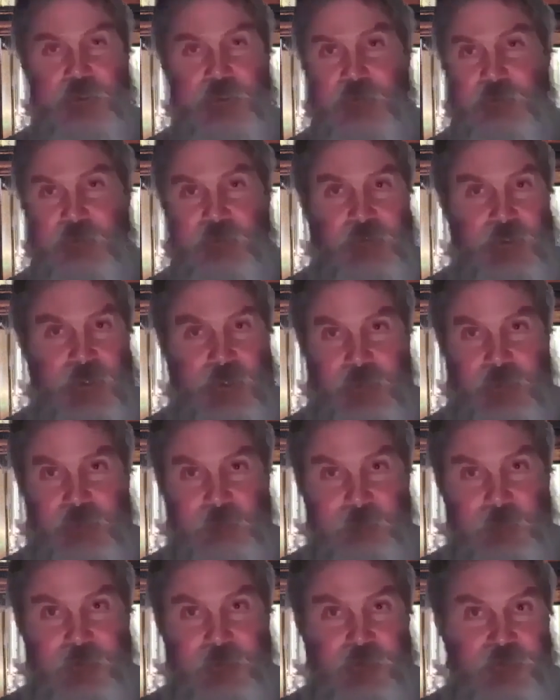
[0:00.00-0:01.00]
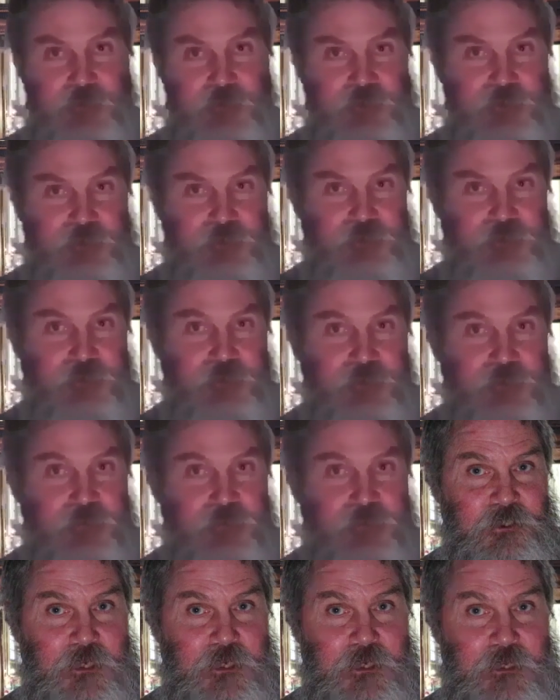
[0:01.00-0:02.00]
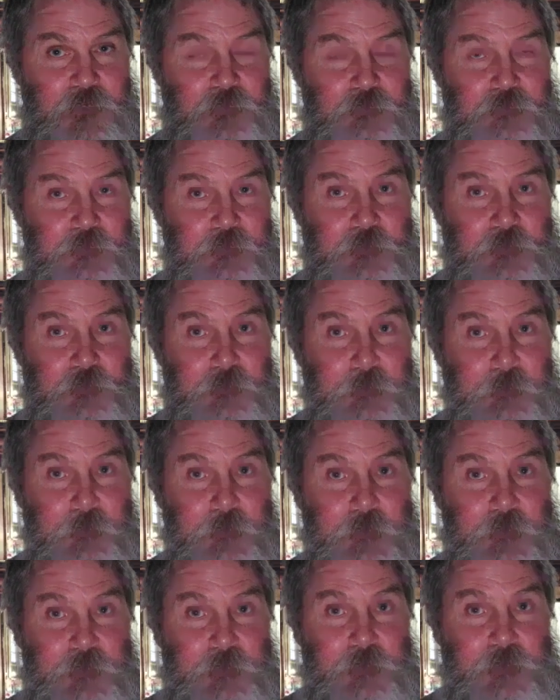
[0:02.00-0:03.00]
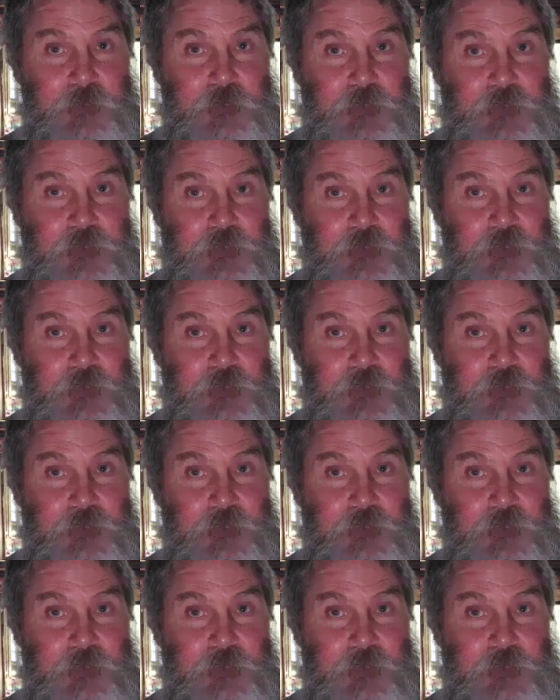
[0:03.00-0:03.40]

it includes many other tasks, because as it turns out,